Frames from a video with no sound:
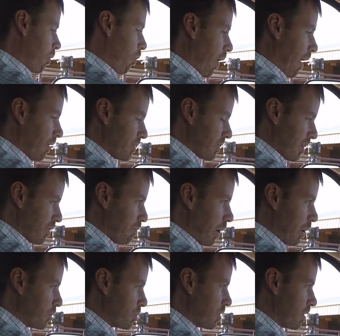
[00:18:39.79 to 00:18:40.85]
it while it's in
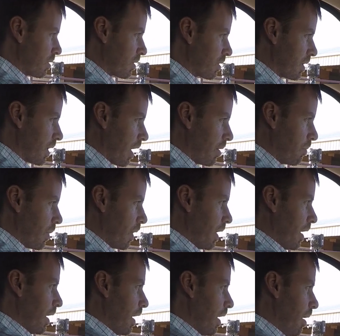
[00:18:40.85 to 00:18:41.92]
motion, okay?
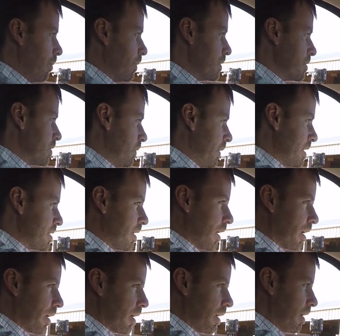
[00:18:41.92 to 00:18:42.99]
And so let's
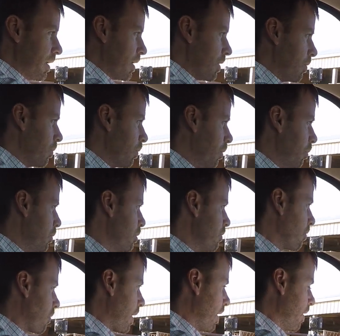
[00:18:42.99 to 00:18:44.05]
take, and then we'll
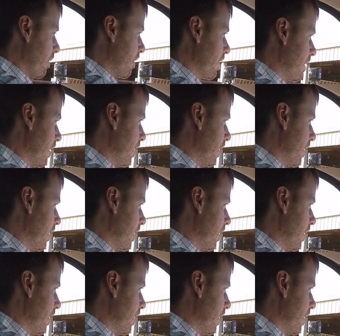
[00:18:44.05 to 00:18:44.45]
move around